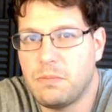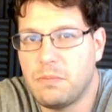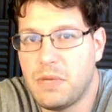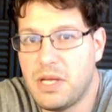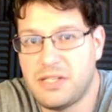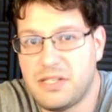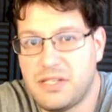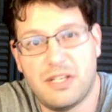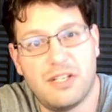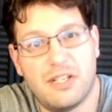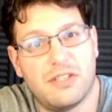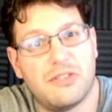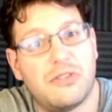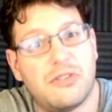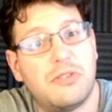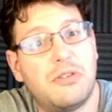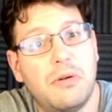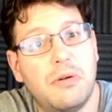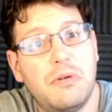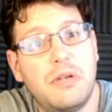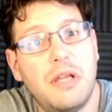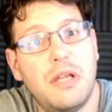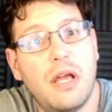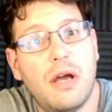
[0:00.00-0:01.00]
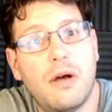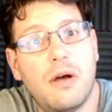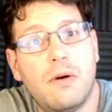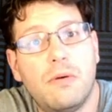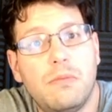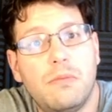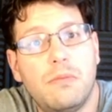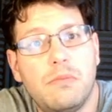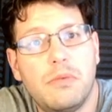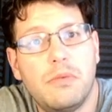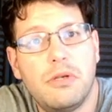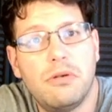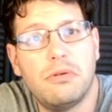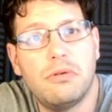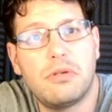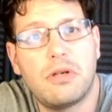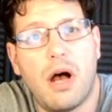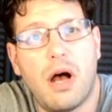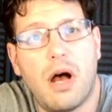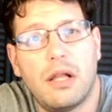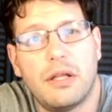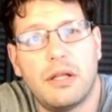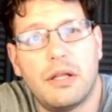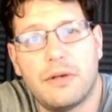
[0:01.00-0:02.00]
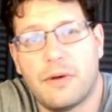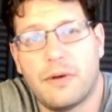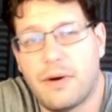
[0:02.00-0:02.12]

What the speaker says: Is it a studio you'd call it,